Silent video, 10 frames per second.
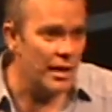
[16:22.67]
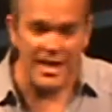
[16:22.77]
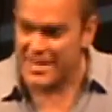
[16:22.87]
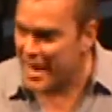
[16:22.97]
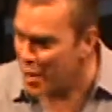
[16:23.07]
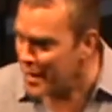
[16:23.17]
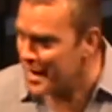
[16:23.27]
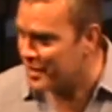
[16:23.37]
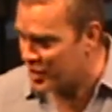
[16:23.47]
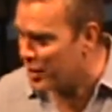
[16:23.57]
He's hearing
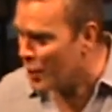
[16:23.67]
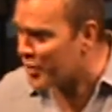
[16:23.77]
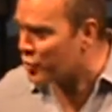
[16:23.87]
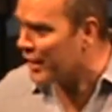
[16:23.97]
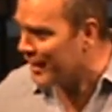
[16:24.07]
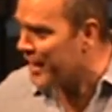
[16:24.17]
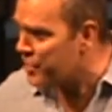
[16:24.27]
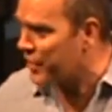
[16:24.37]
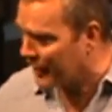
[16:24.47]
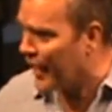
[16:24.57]
this. Do you know what you're
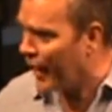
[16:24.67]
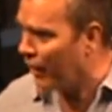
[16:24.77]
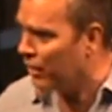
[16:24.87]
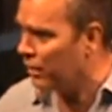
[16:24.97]
unleashing now?